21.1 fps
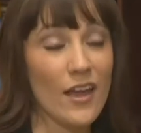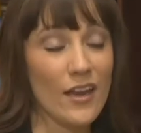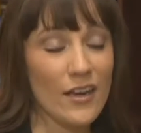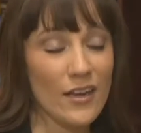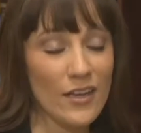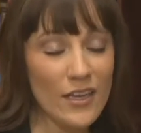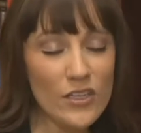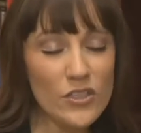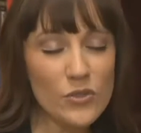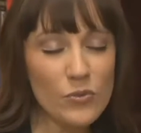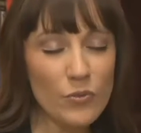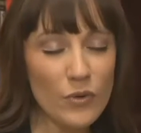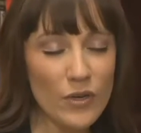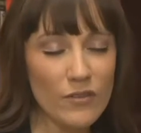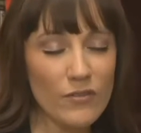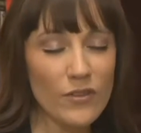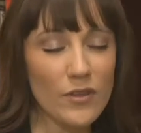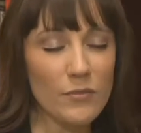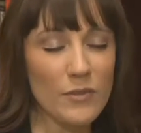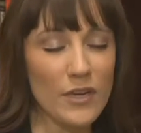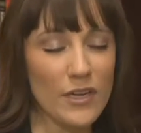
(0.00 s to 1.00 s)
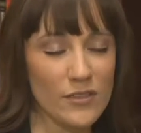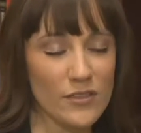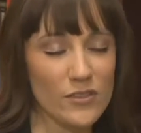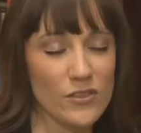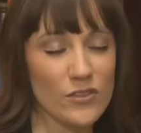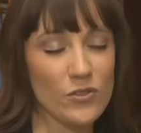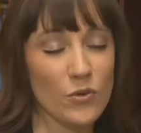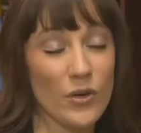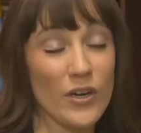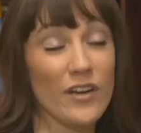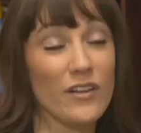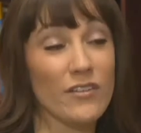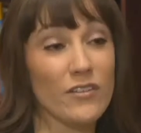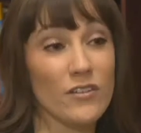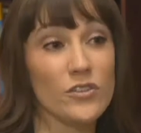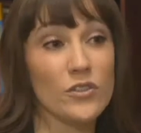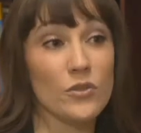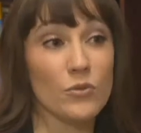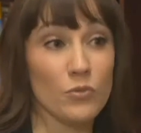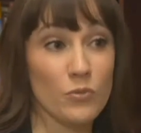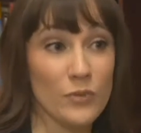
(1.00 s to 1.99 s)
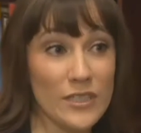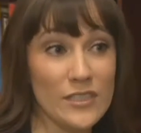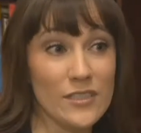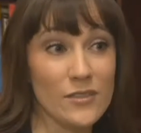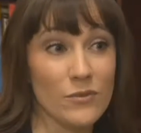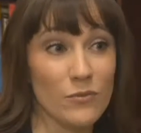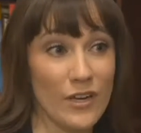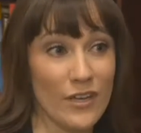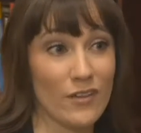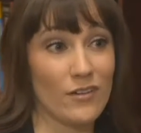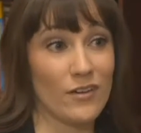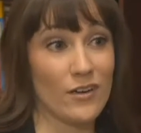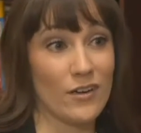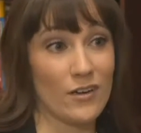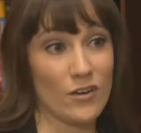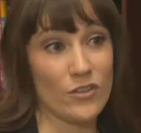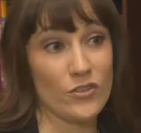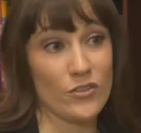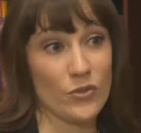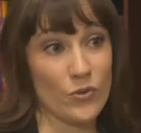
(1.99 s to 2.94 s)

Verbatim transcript: And each one of them has a story and there's a reason why they're at our